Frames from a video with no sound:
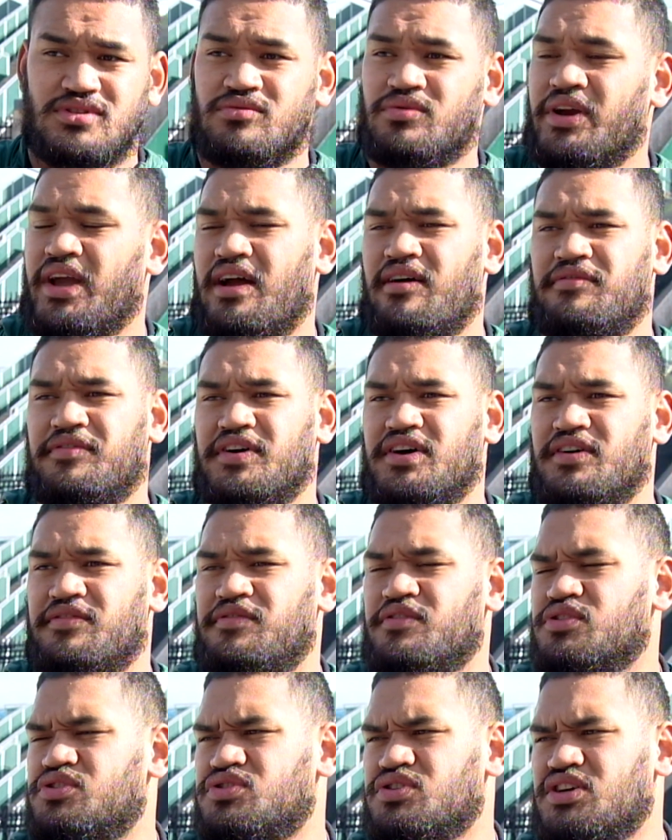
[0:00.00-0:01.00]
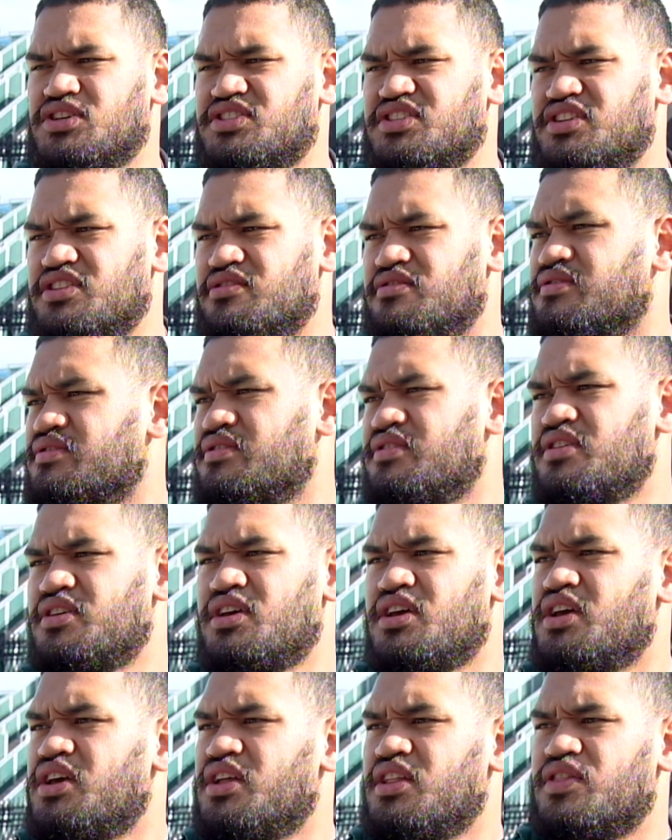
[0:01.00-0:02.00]
We have full trust in
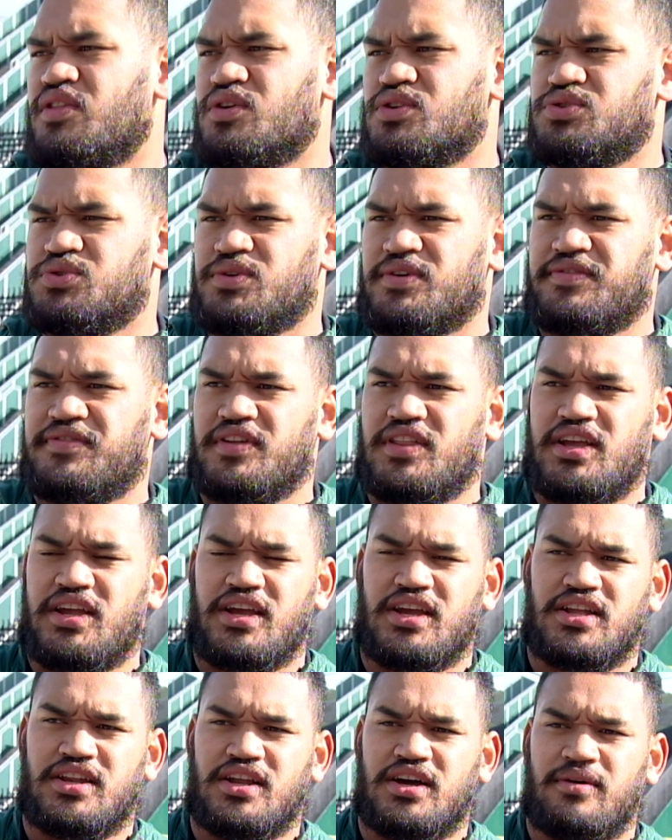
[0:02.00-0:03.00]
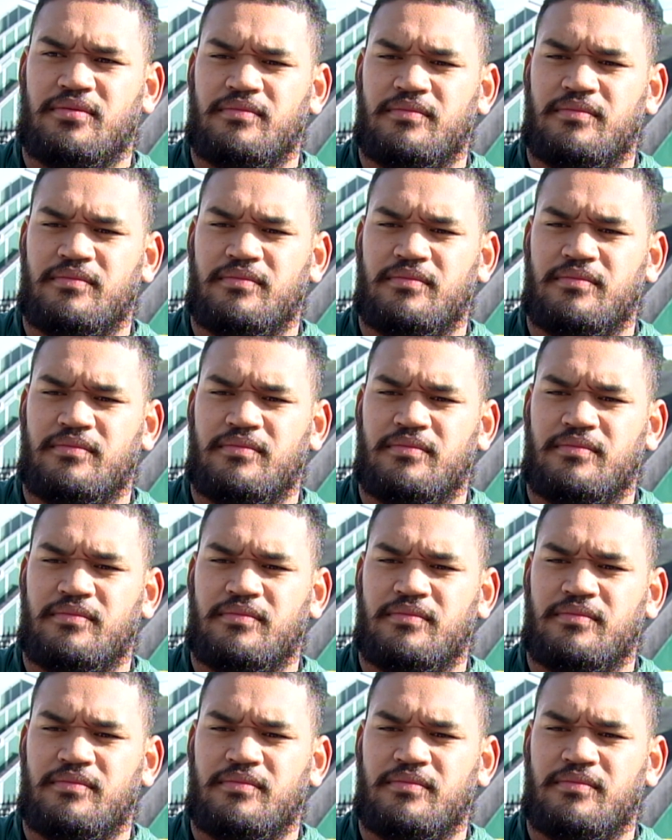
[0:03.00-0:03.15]
those who are filling in.